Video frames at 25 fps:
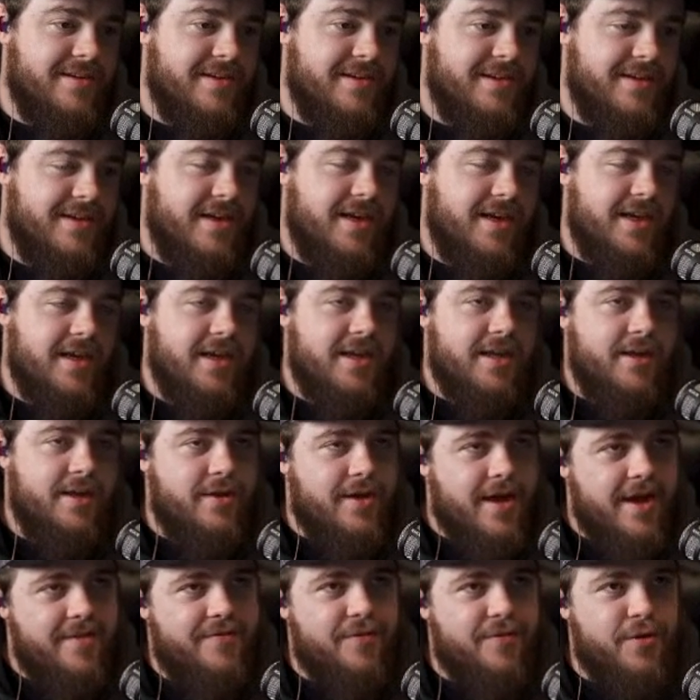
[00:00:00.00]
You
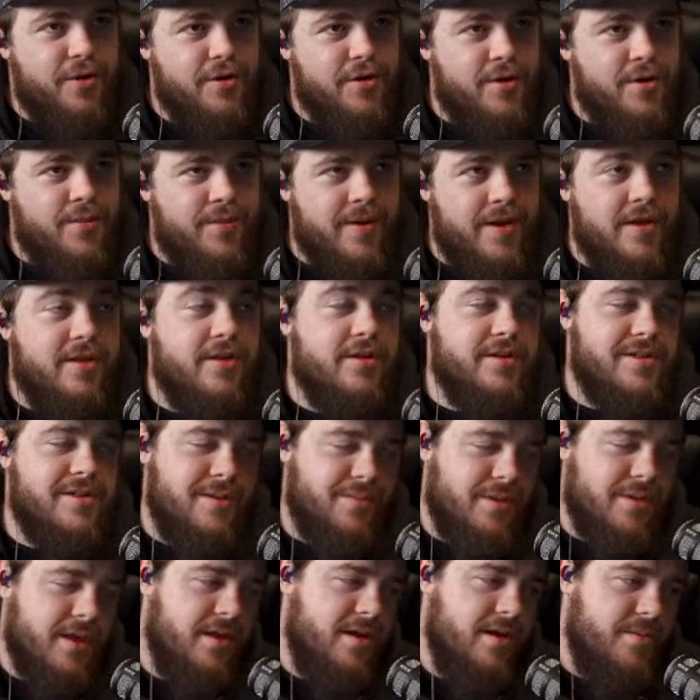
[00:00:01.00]
got food in your beard. There's
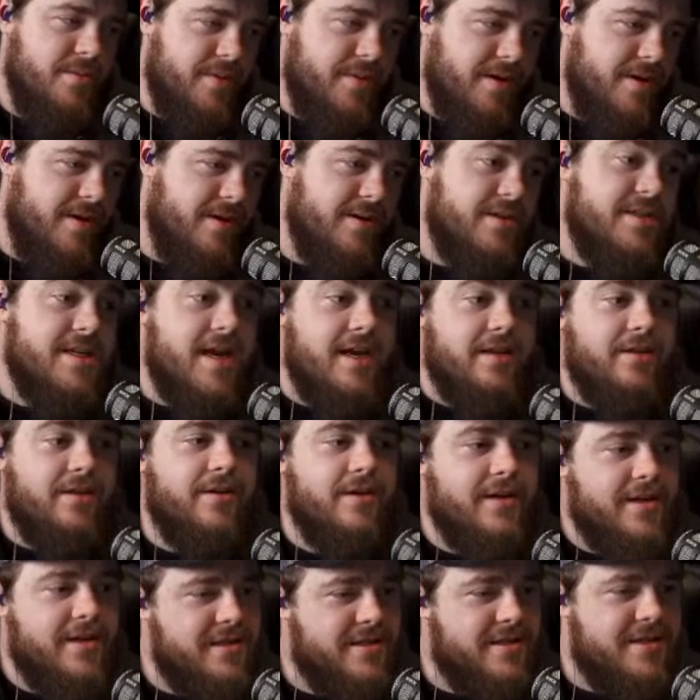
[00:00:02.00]
something in your beard,
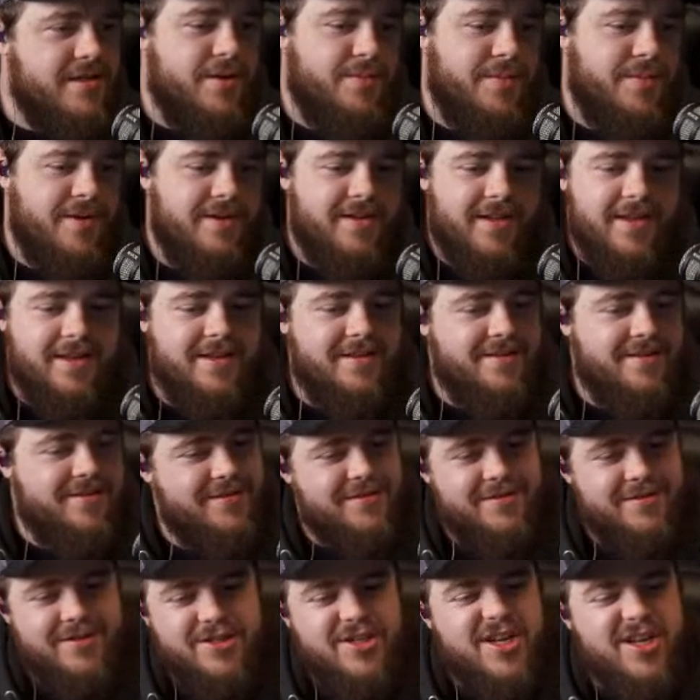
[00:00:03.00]
Taylor. It's in your beard, like
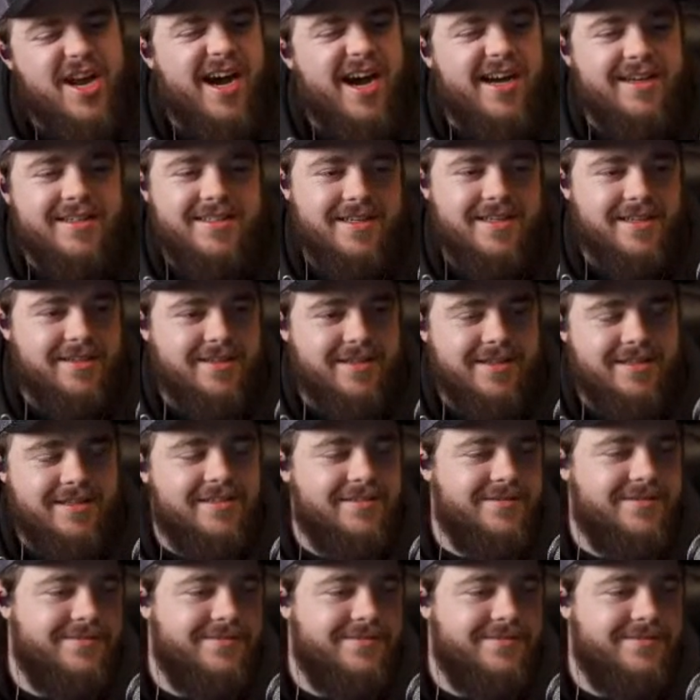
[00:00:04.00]
just constantly.